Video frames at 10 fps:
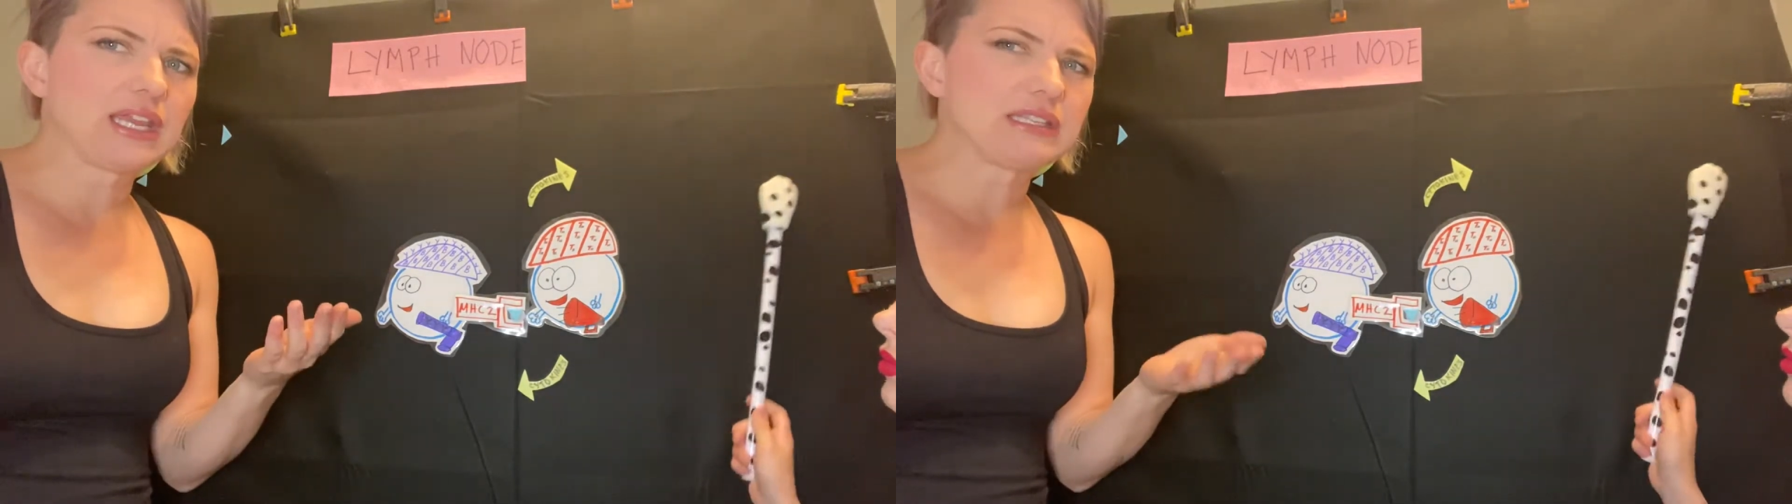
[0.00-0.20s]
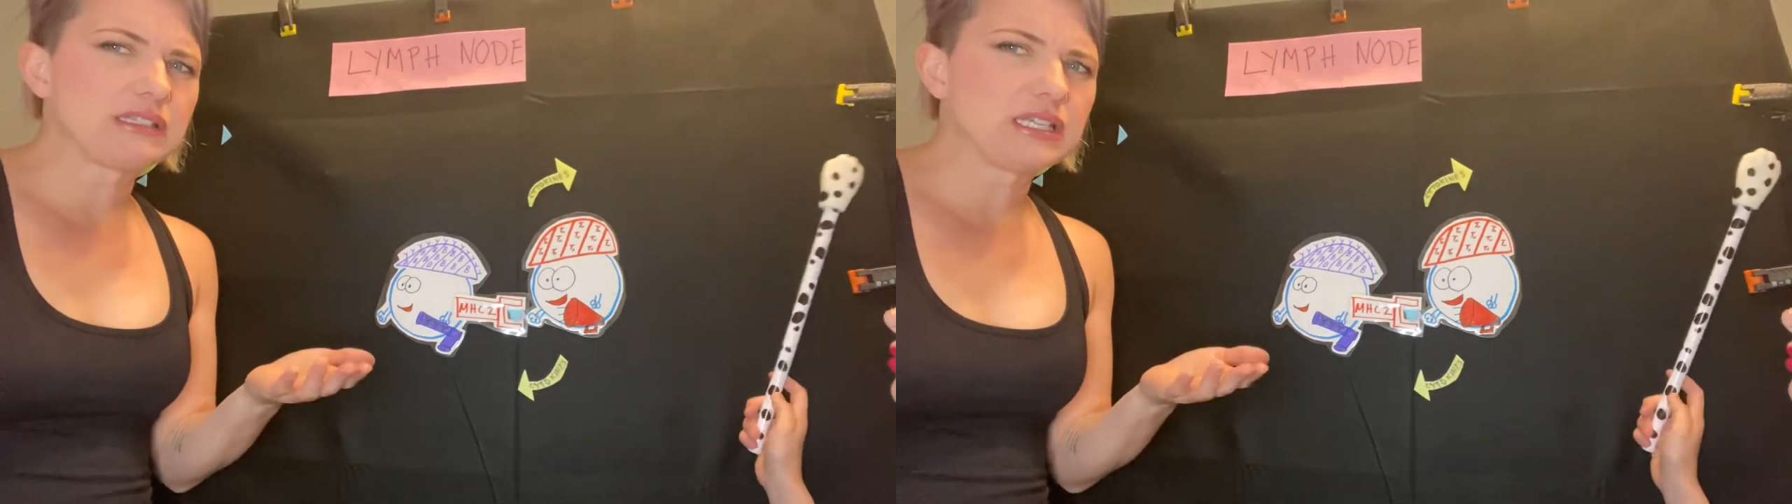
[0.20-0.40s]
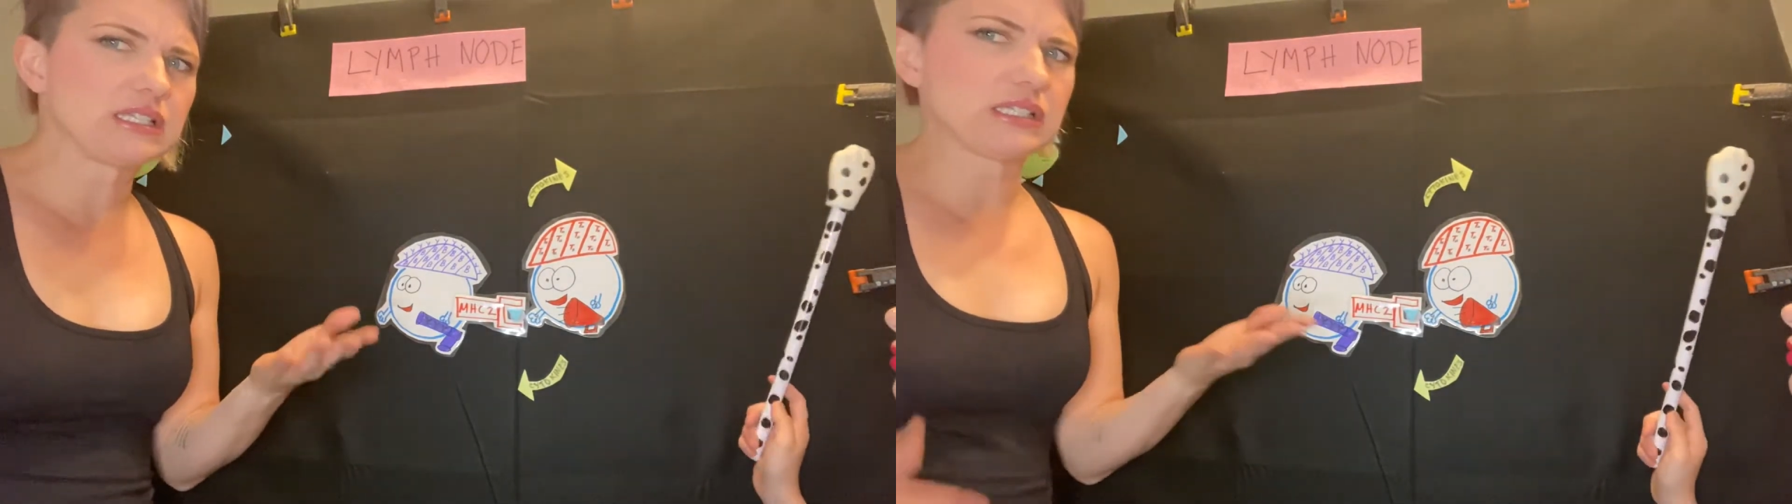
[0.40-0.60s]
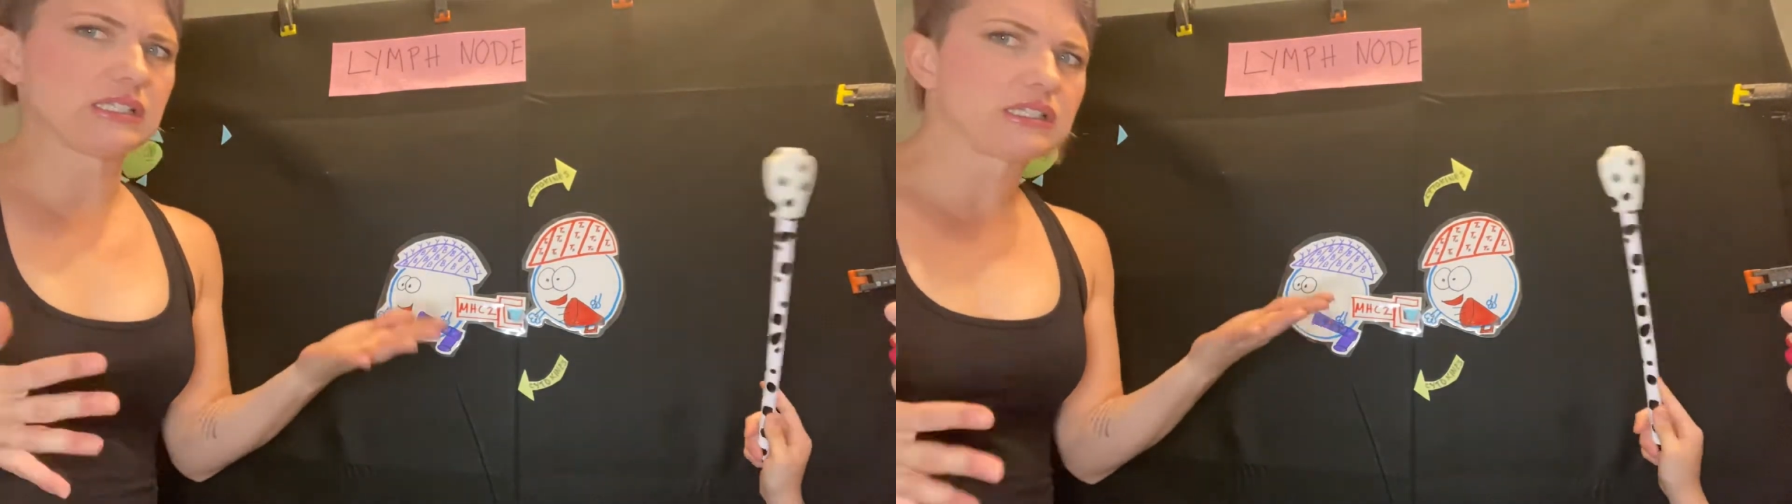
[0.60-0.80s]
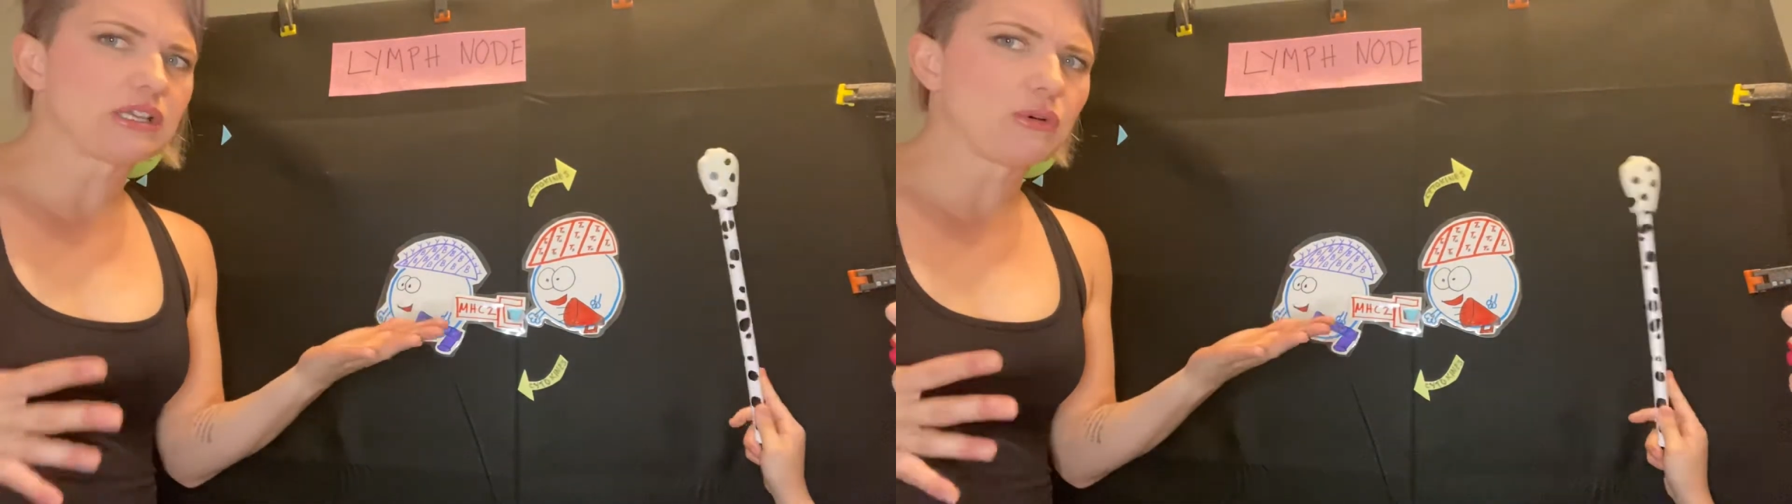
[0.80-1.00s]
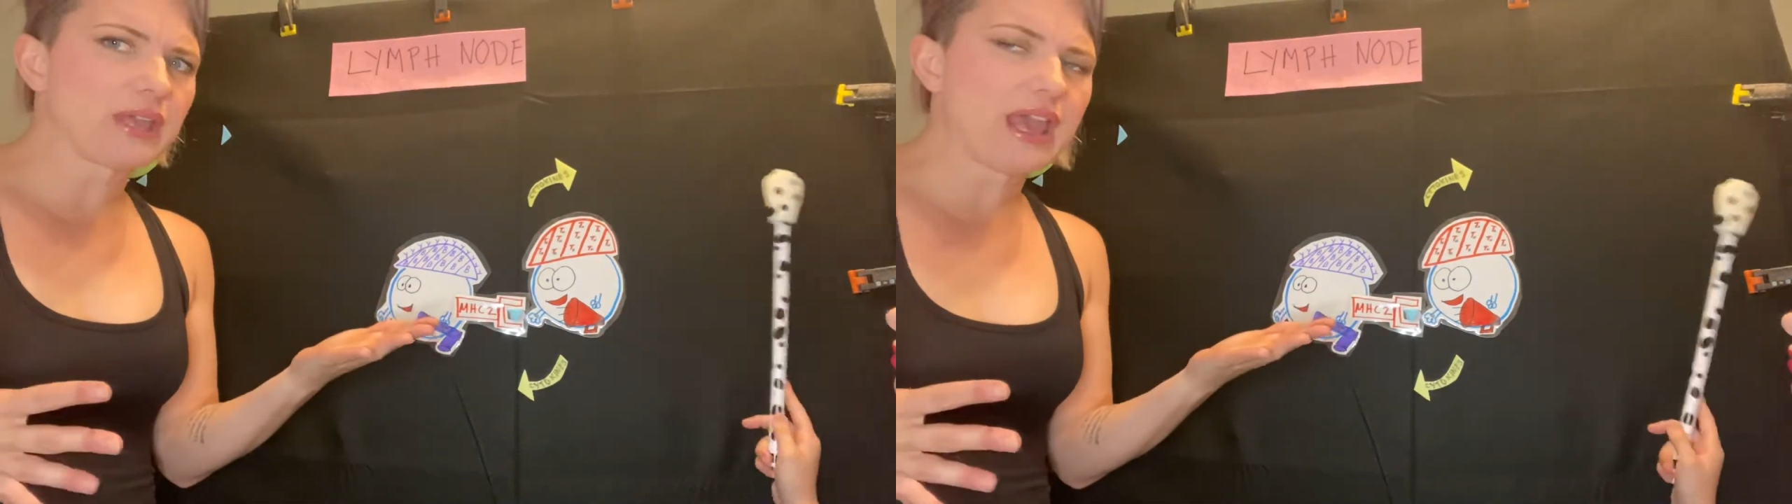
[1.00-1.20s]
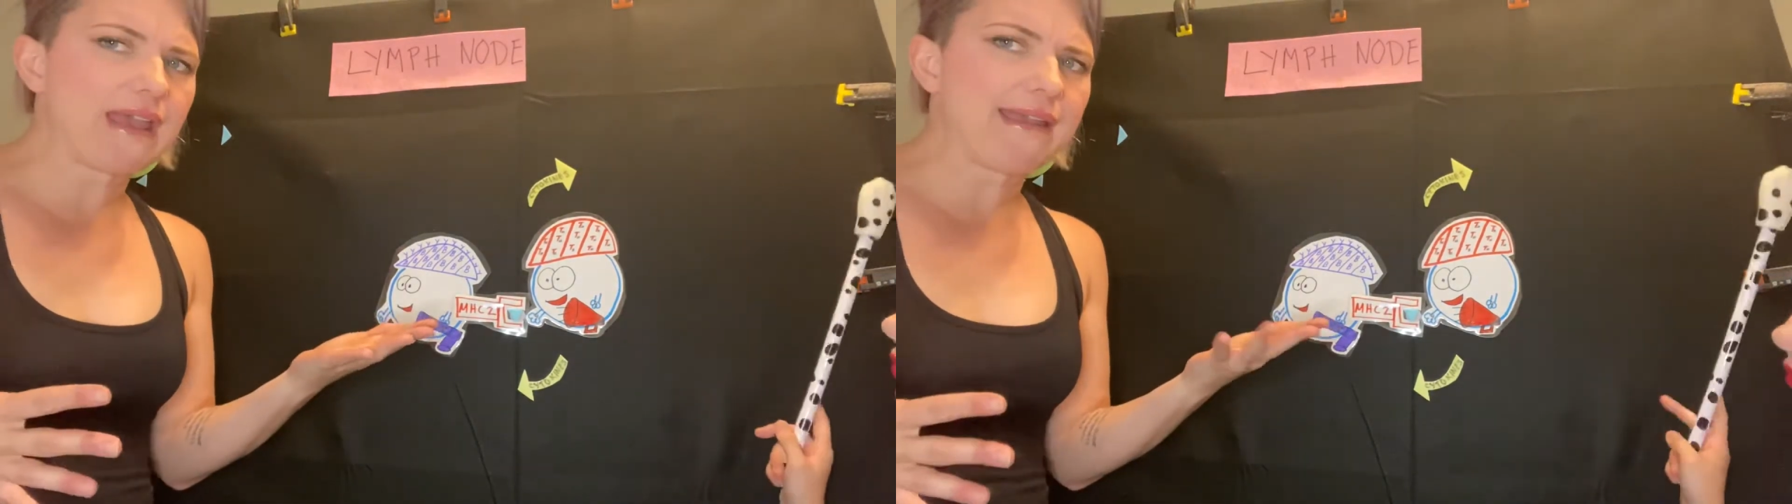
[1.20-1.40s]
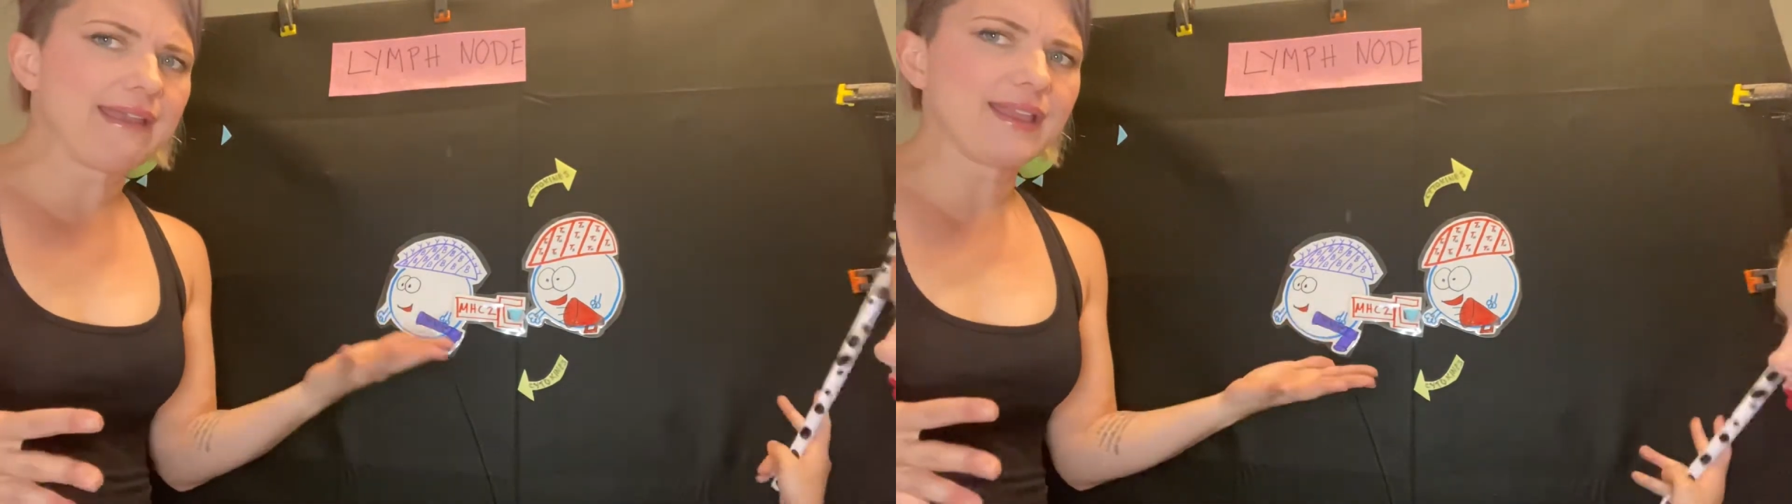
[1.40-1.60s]
Is this
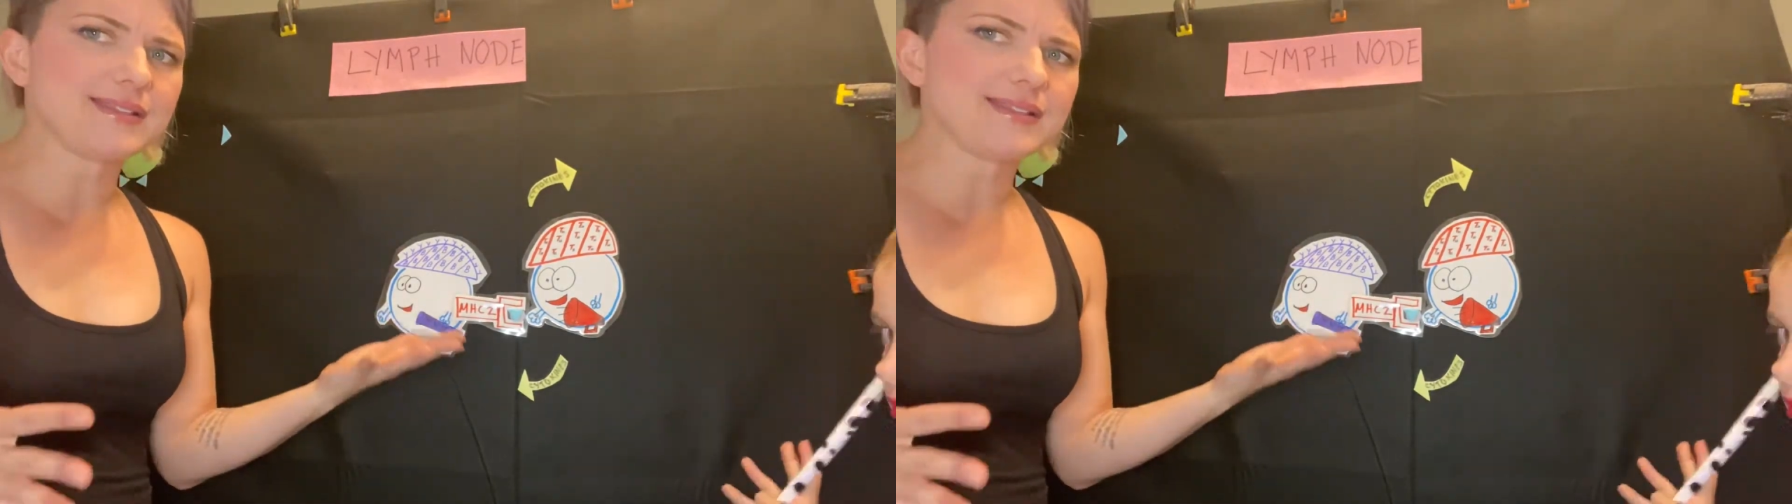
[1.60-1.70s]
okay?